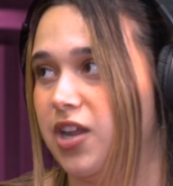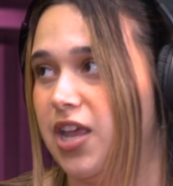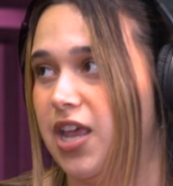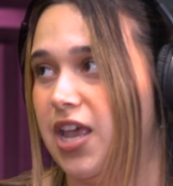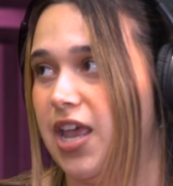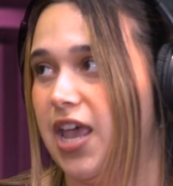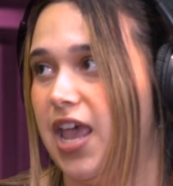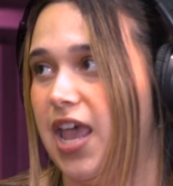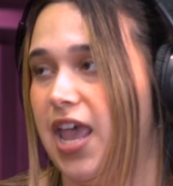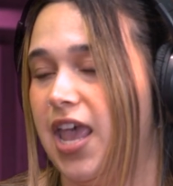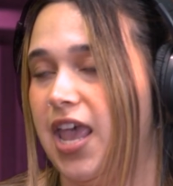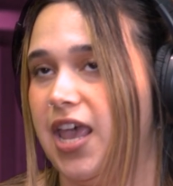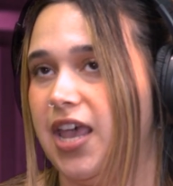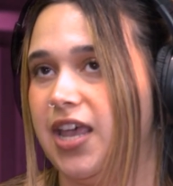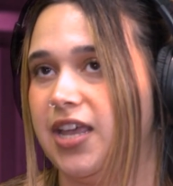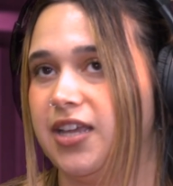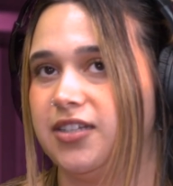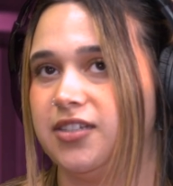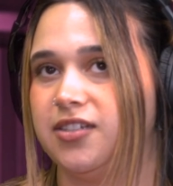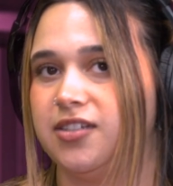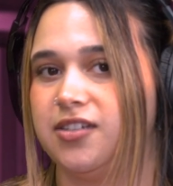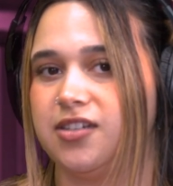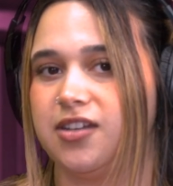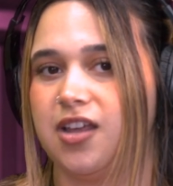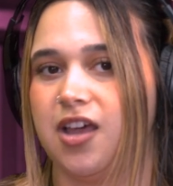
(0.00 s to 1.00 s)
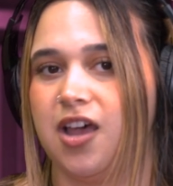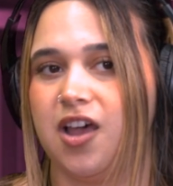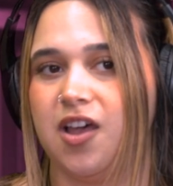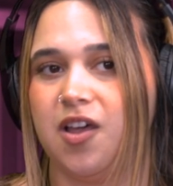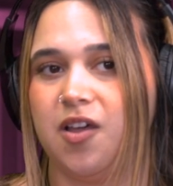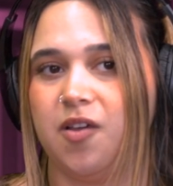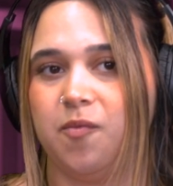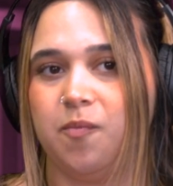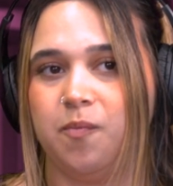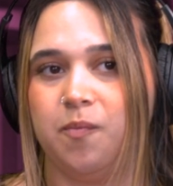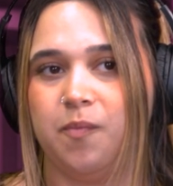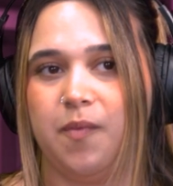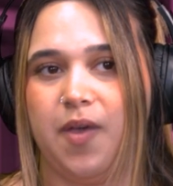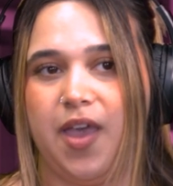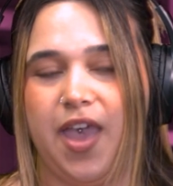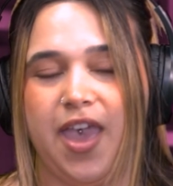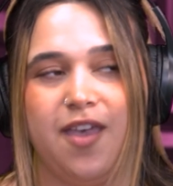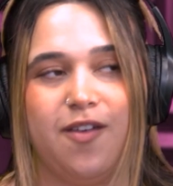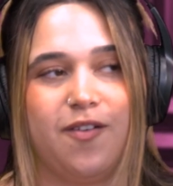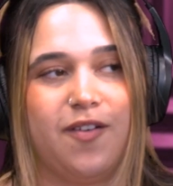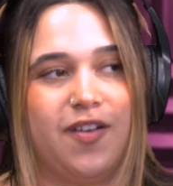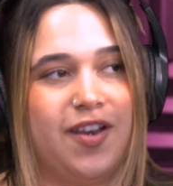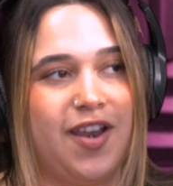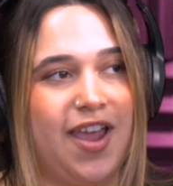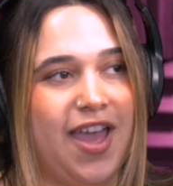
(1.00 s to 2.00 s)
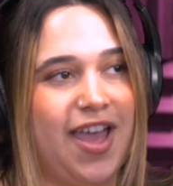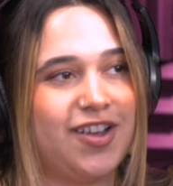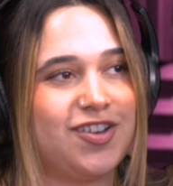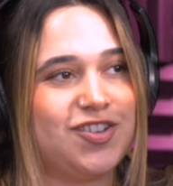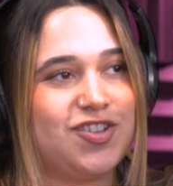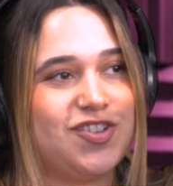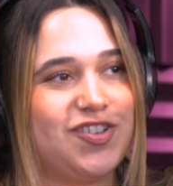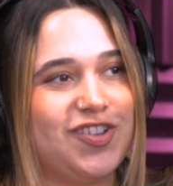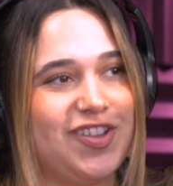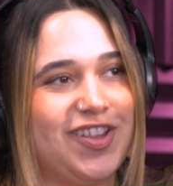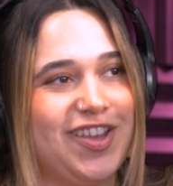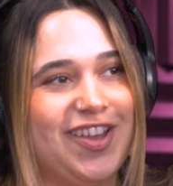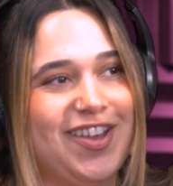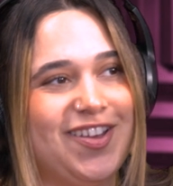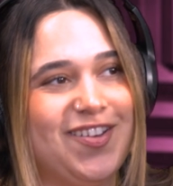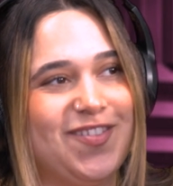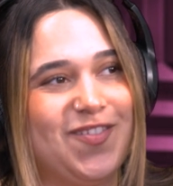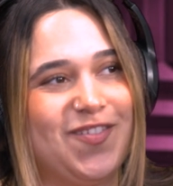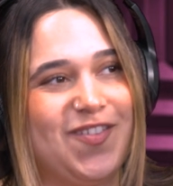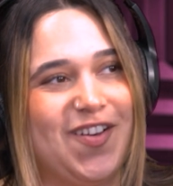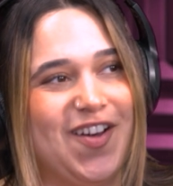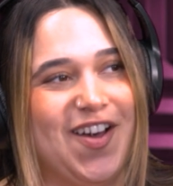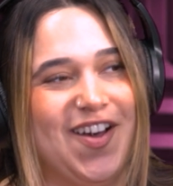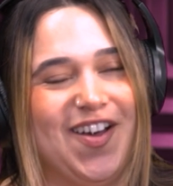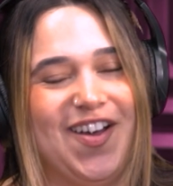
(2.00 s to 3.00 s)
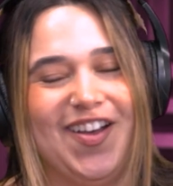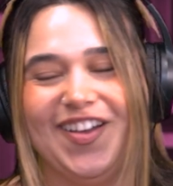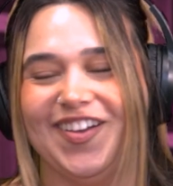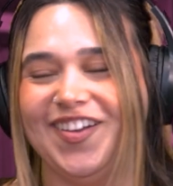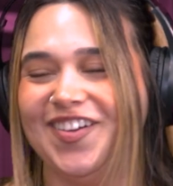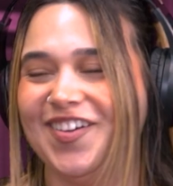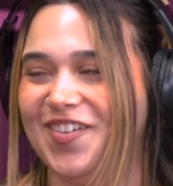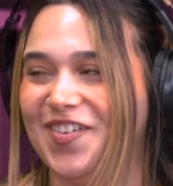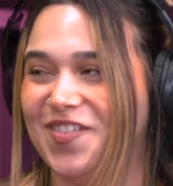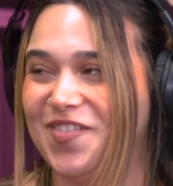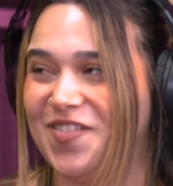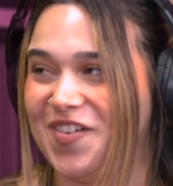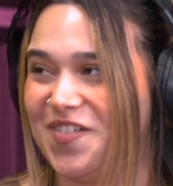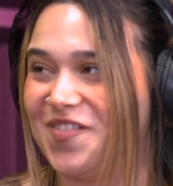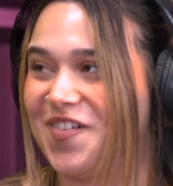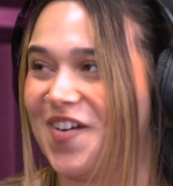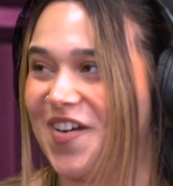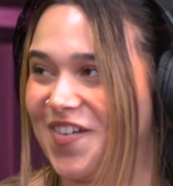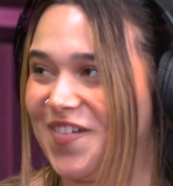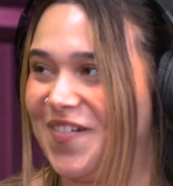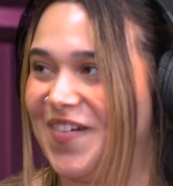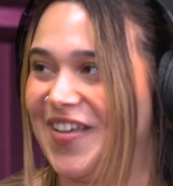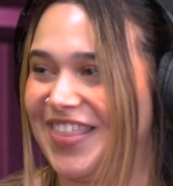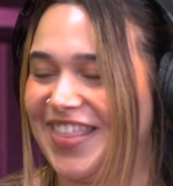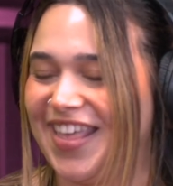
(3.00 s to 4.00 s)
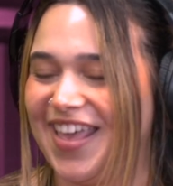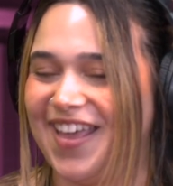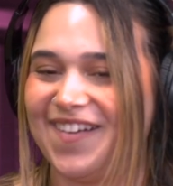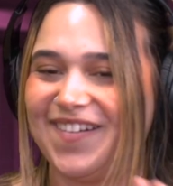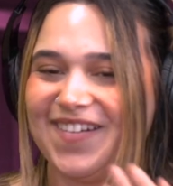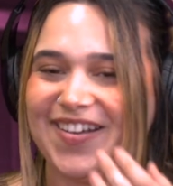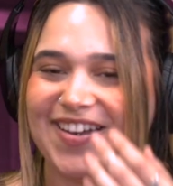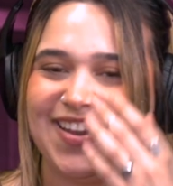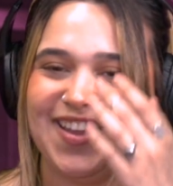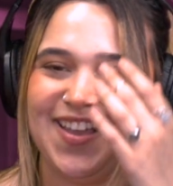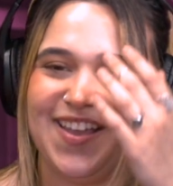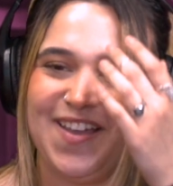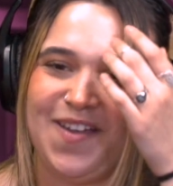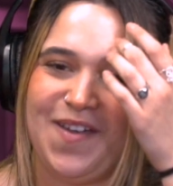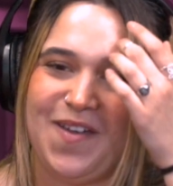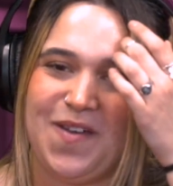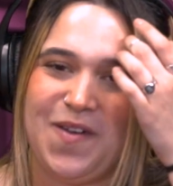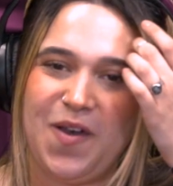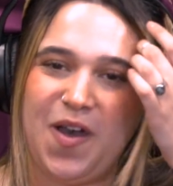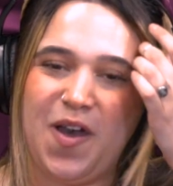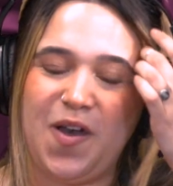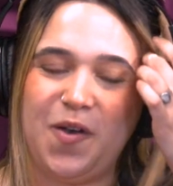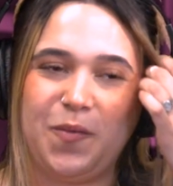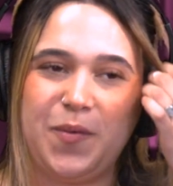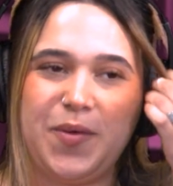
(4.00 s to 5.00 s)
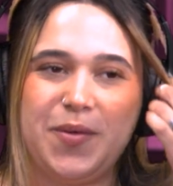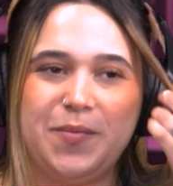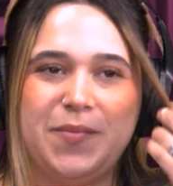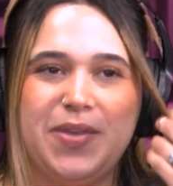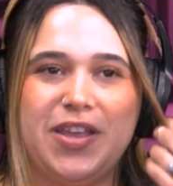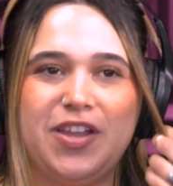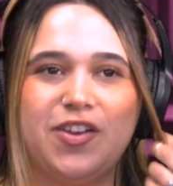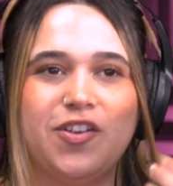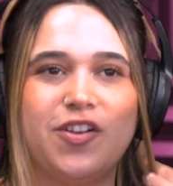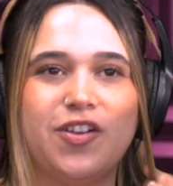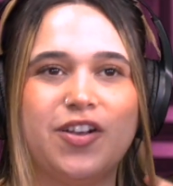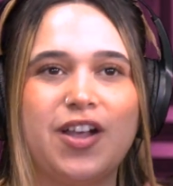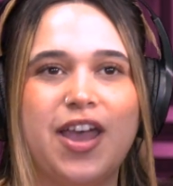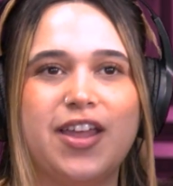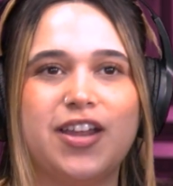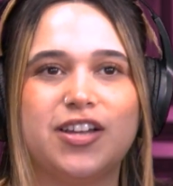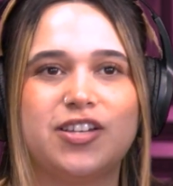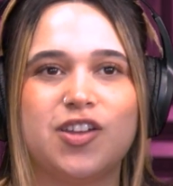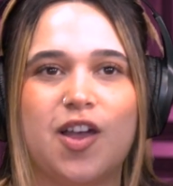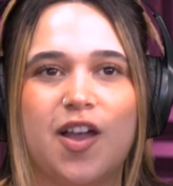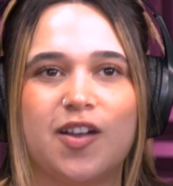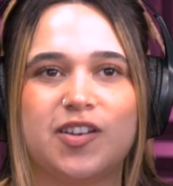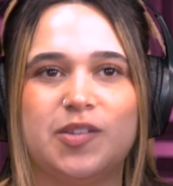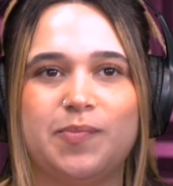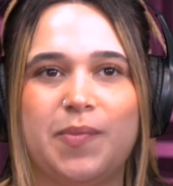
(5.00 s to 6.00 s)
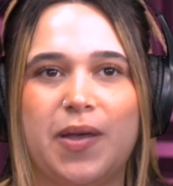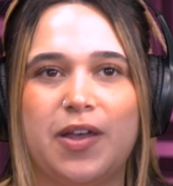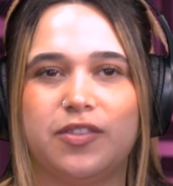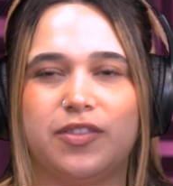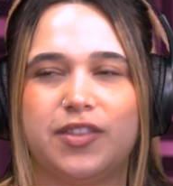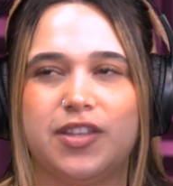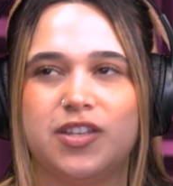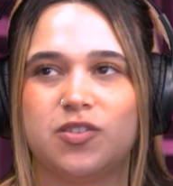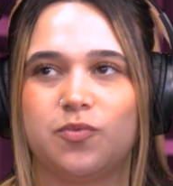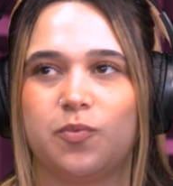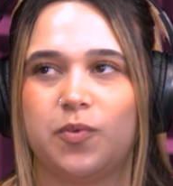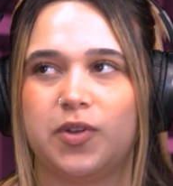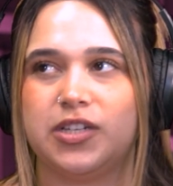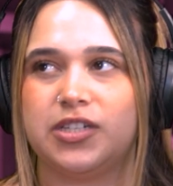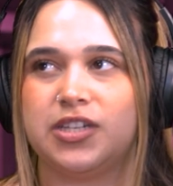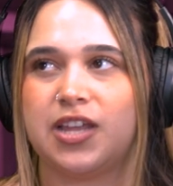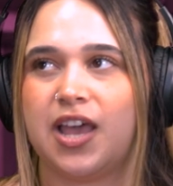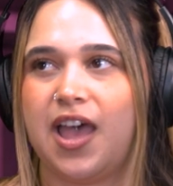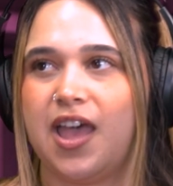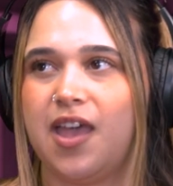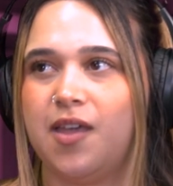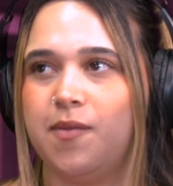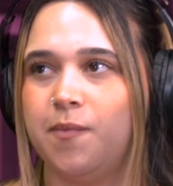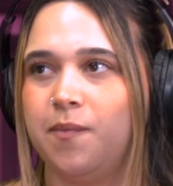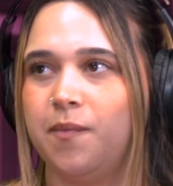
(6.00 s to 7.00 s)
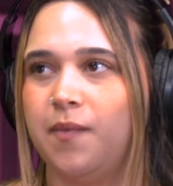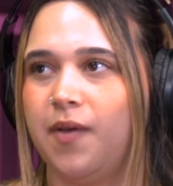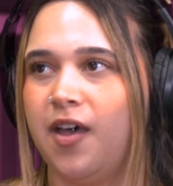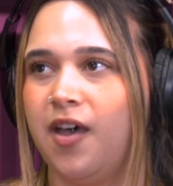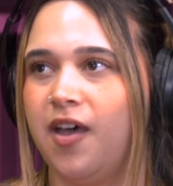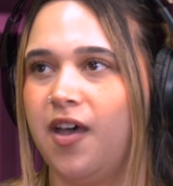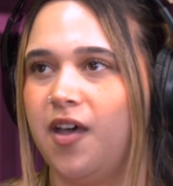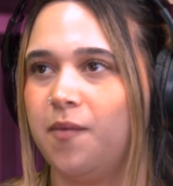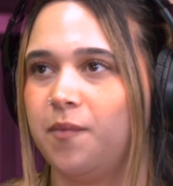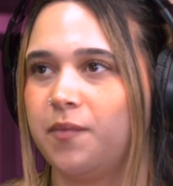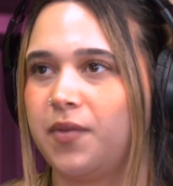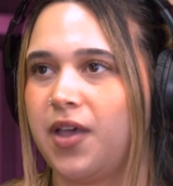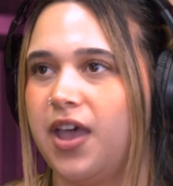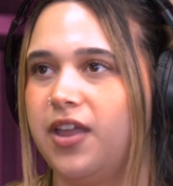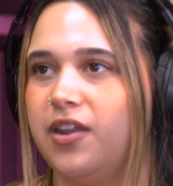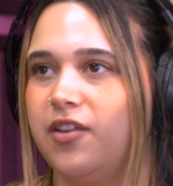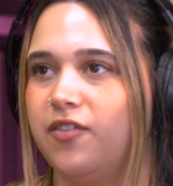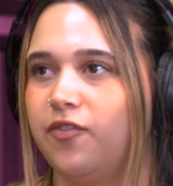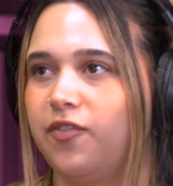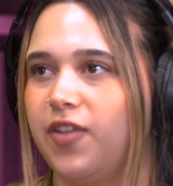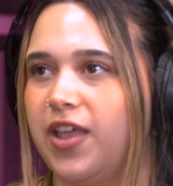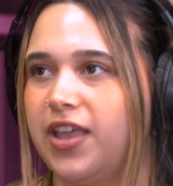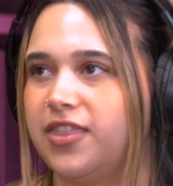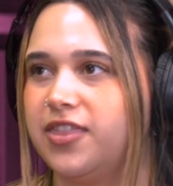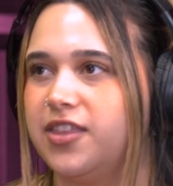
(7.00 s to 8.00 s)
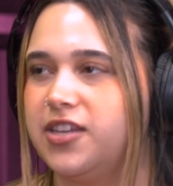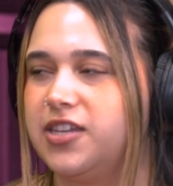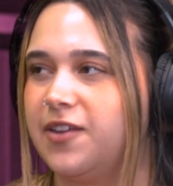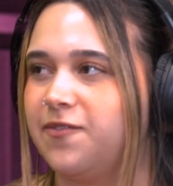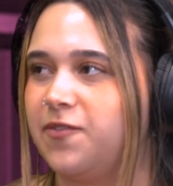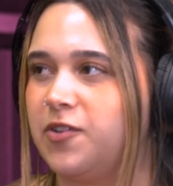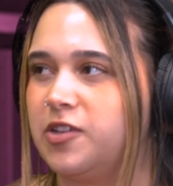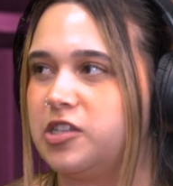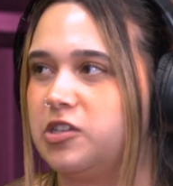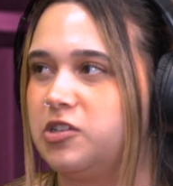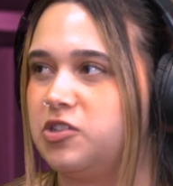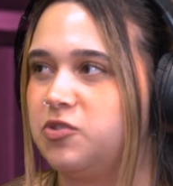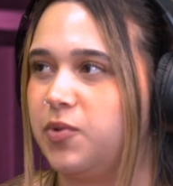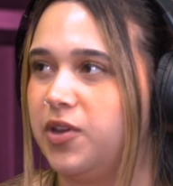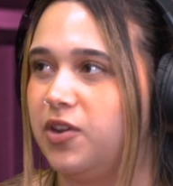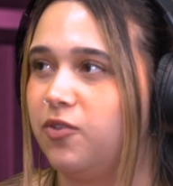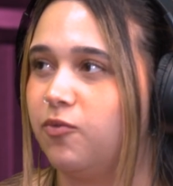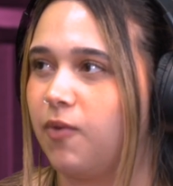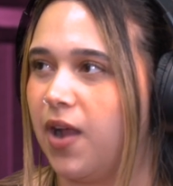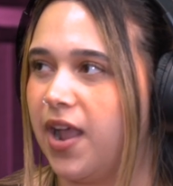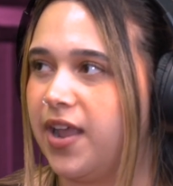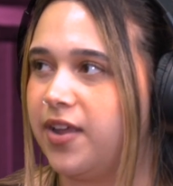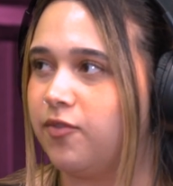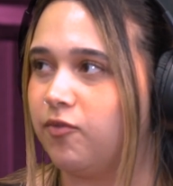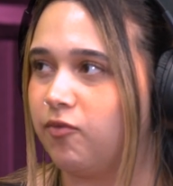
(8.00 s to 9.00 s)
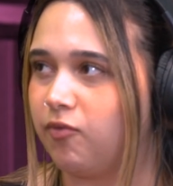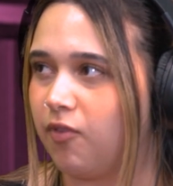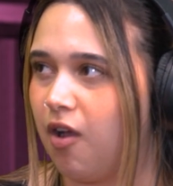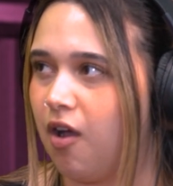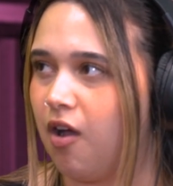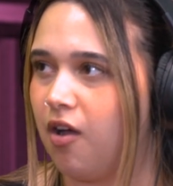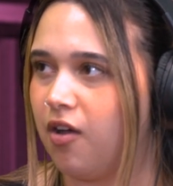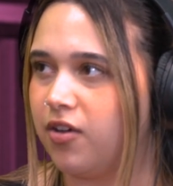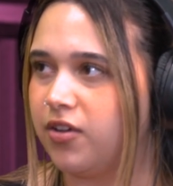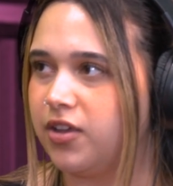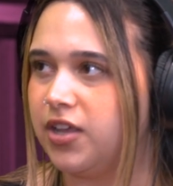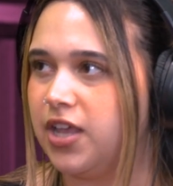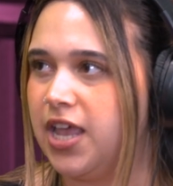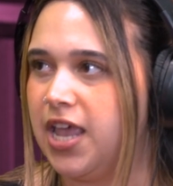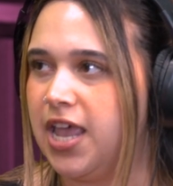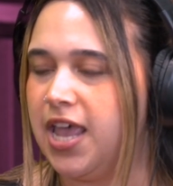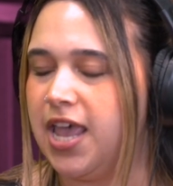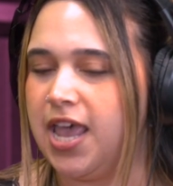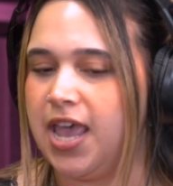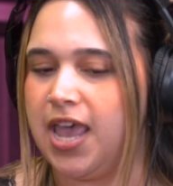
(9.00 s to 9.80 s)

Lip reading: And Erin, actually, we work with Erin, me and her kind of talked about this one time, kind of like the difference between right and wrong.